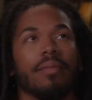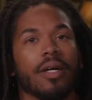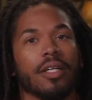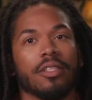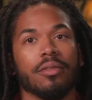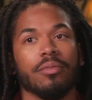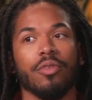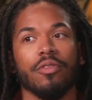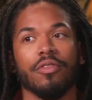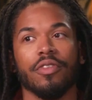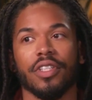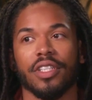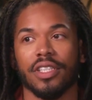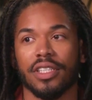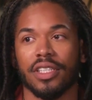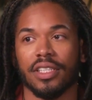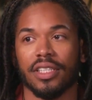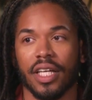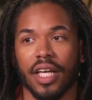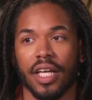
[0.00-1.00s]
about the movie is,
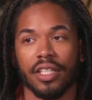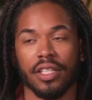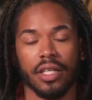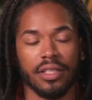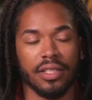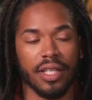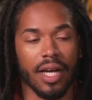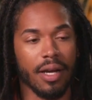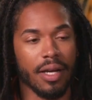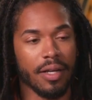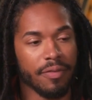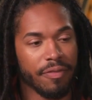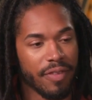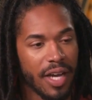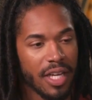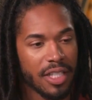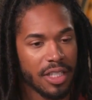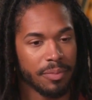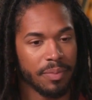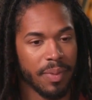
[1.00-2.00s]
is like it, it, it,
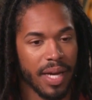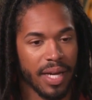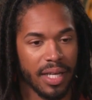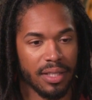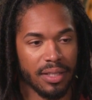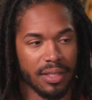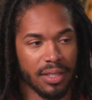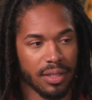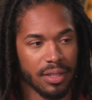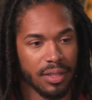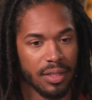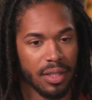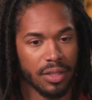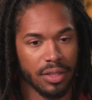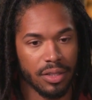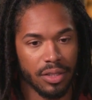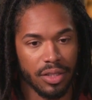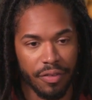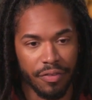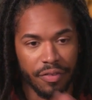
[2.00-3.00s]
flashes back into
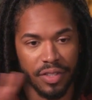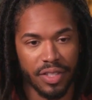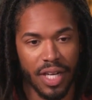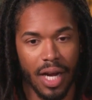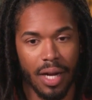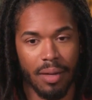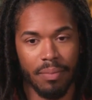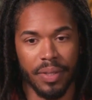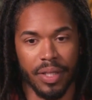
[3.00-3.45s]
different time